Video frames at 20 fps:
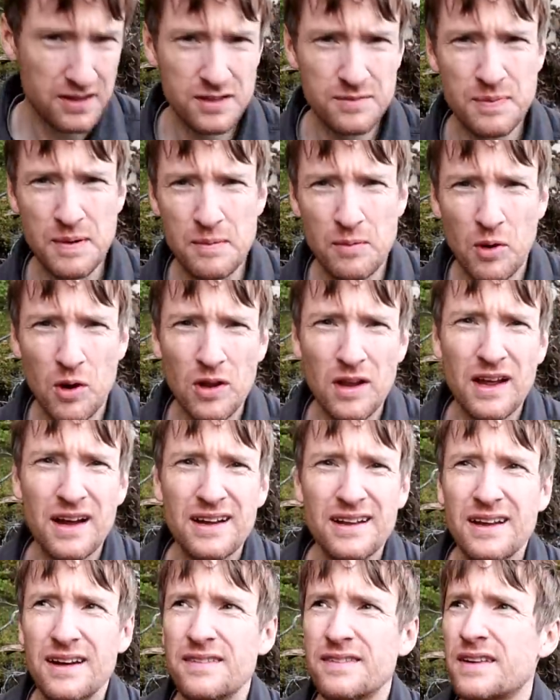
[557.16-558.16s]
a bit more
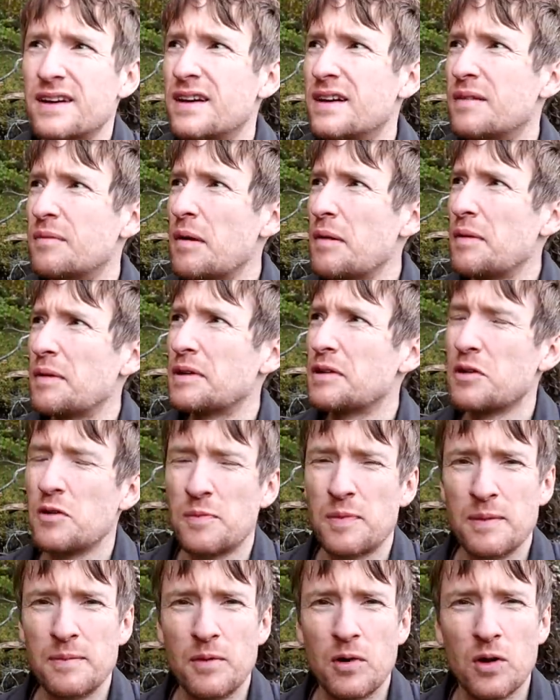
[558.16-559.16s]
light left, maybe we'll do a
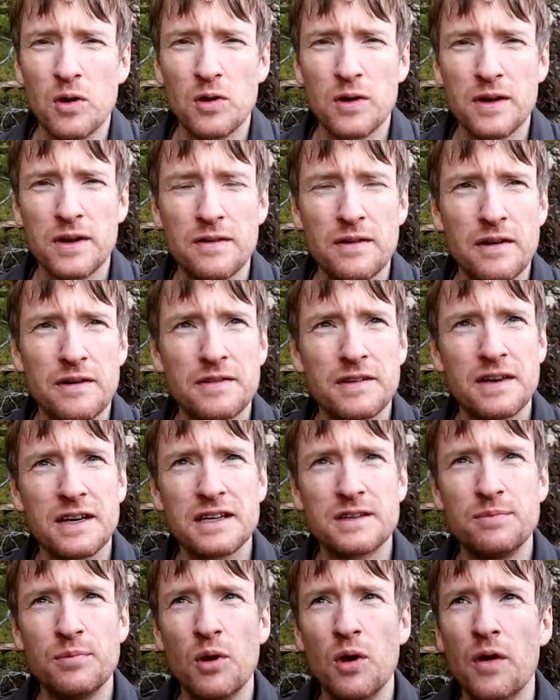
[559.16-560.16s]
bit more looking around and
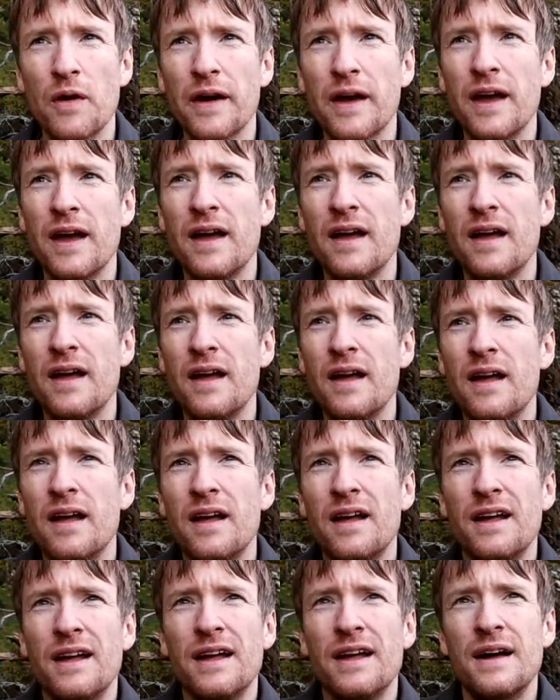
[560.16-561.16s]
exploring.
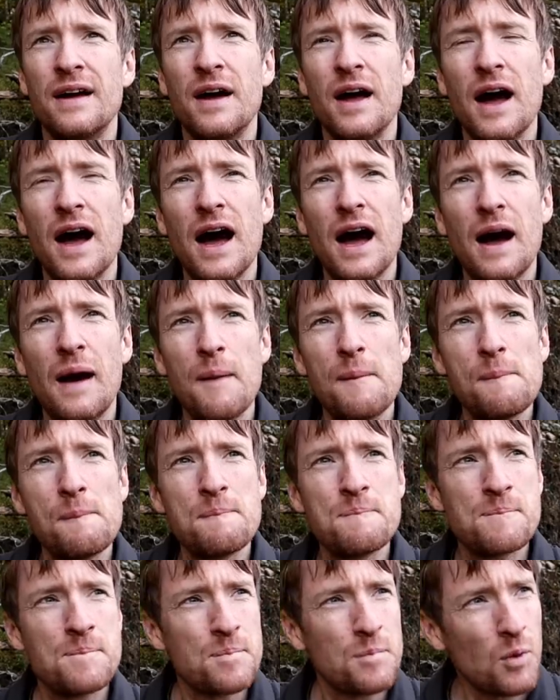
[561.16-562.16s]

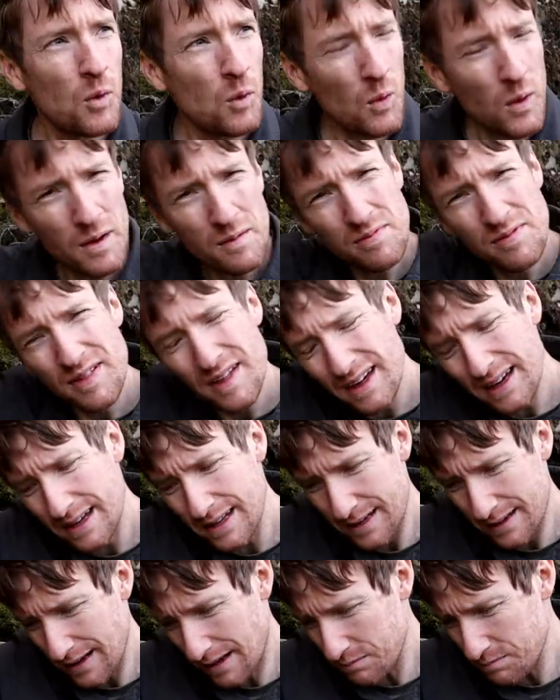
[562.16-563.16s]
Um, but what I'm
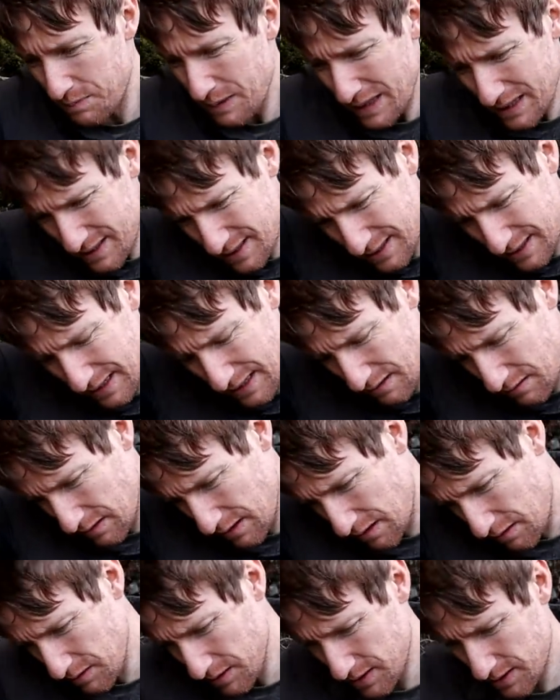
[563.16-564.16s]
thinking, I'm basically,
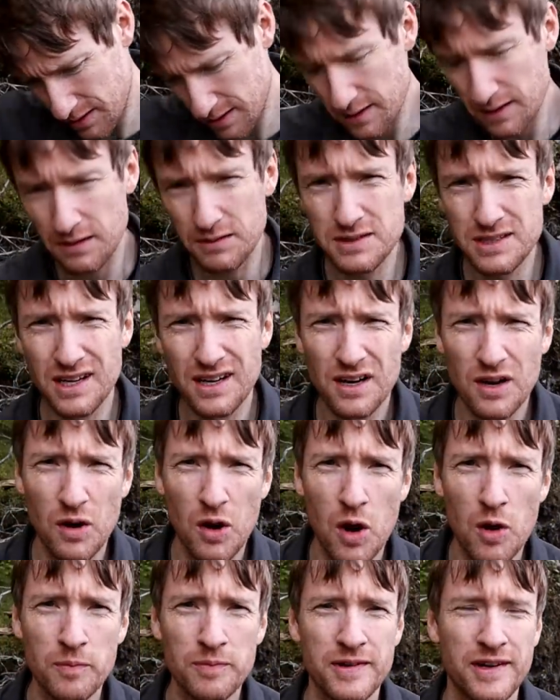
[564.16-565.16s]
I was, I was going to go
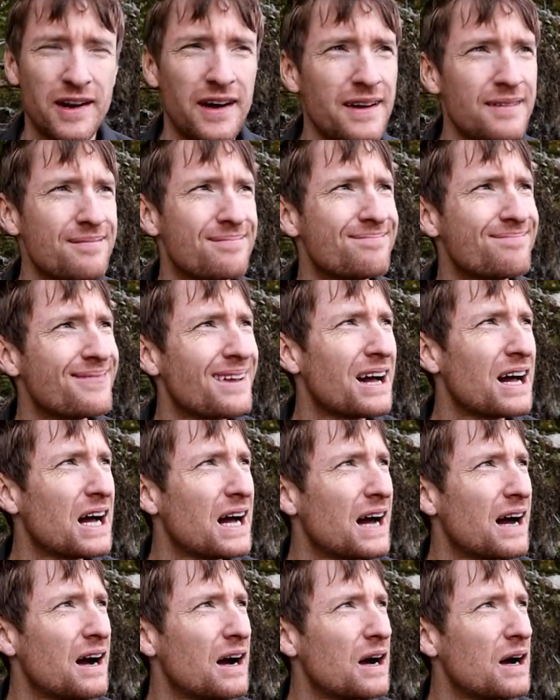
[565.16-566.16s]
home tonight,
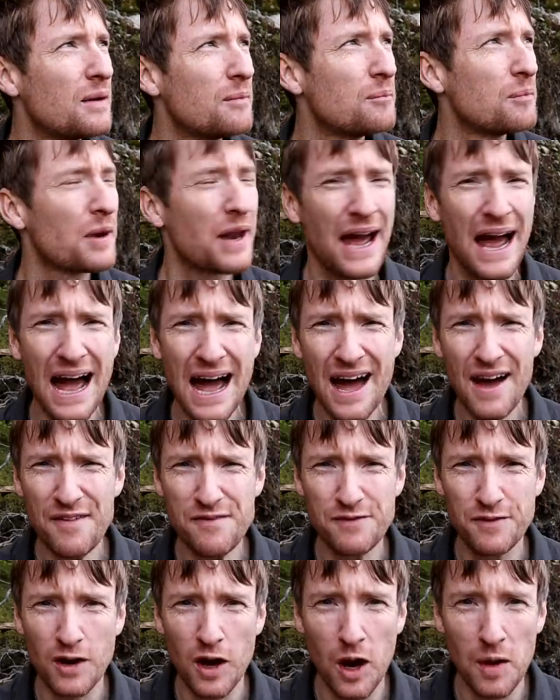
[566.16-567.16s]
but I
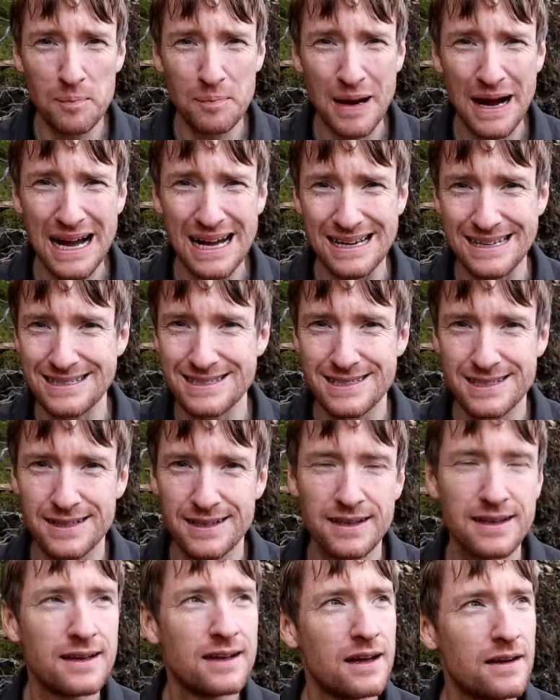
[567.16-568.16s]
have got a pass,
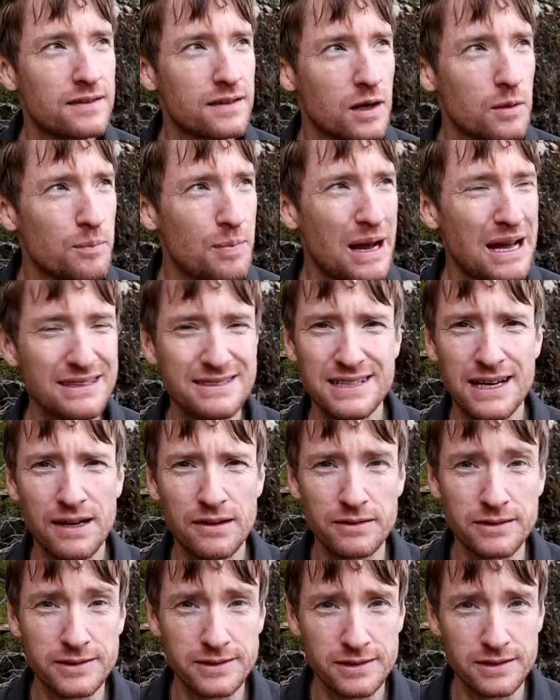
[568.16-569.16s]
I've got to pass
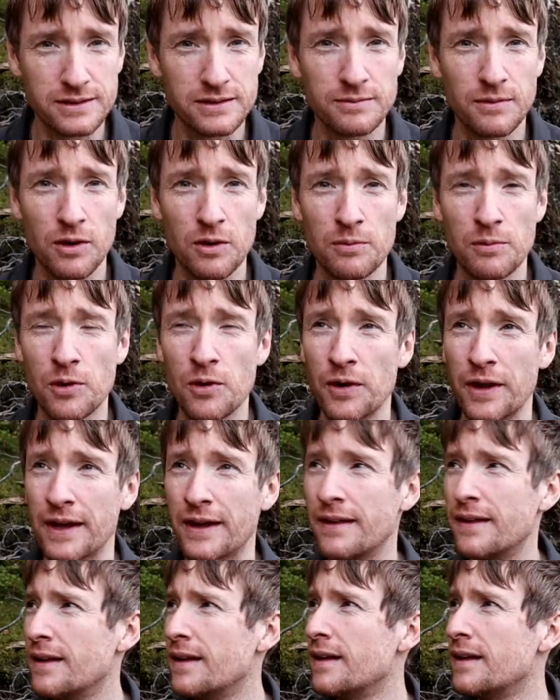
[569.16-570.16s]
out until tomorrow morning.
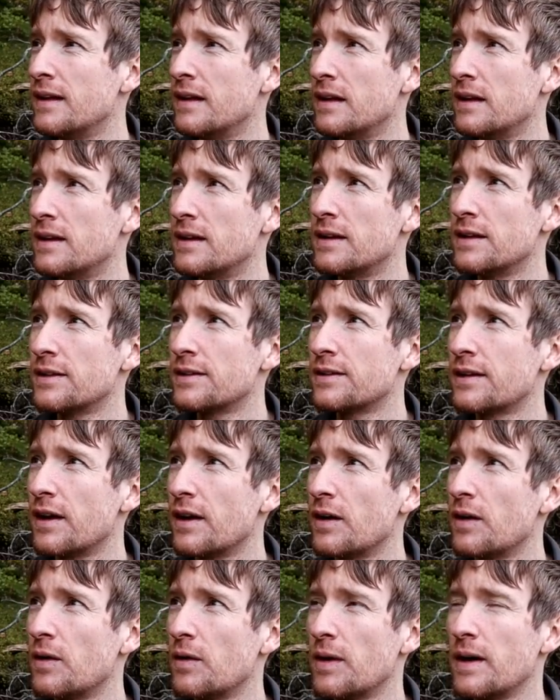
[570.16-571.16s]

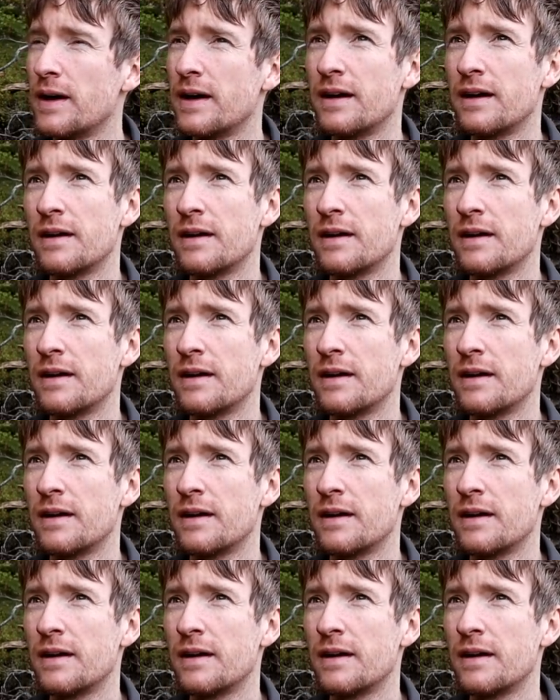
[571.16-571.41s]
So